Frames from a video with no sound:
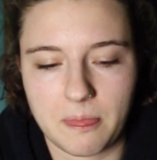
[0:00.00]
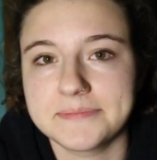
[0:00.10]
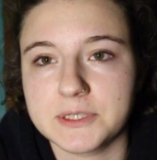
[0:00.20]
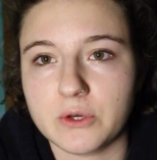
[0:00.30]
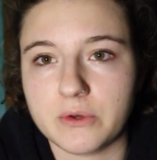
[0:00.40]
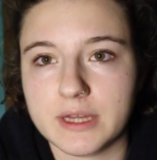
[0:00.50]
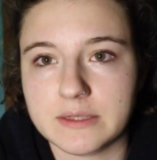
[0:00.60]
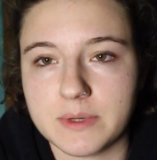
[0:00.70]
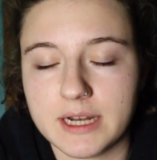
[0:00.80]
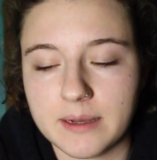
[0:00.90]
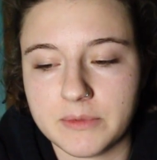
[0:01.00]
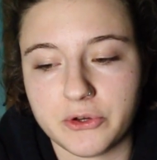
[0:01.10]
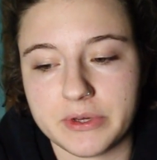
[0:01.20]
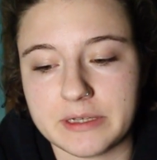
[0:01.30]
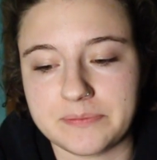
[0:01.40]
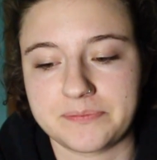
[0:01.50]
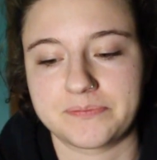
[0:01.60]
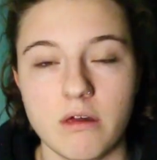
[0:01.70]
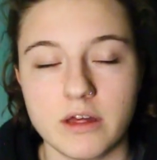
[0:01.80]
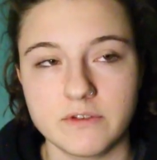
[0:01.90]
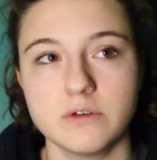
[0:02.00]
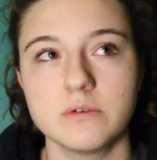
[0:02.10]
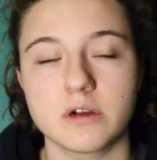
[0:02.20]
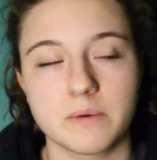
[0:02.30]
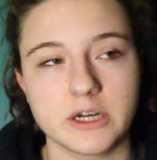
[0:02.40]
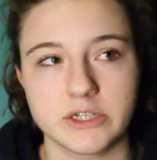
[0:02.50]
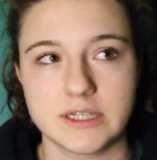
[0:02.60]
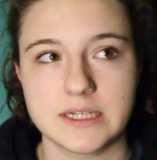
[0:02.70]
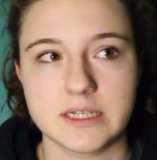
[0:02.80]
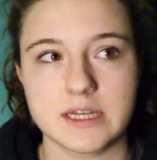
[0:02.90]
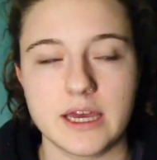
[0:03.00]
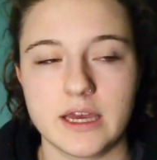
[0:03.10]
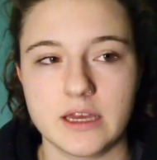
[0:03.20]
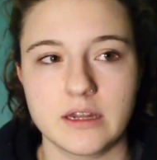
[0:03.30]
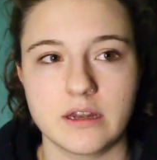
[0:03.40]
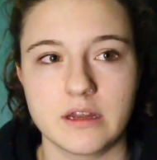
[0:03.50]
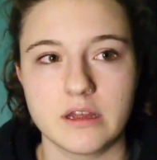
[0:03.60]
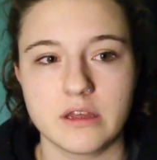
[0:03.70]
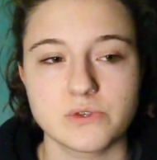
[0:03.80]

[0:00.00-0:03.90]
So that's what I'm doing. If you are watching this and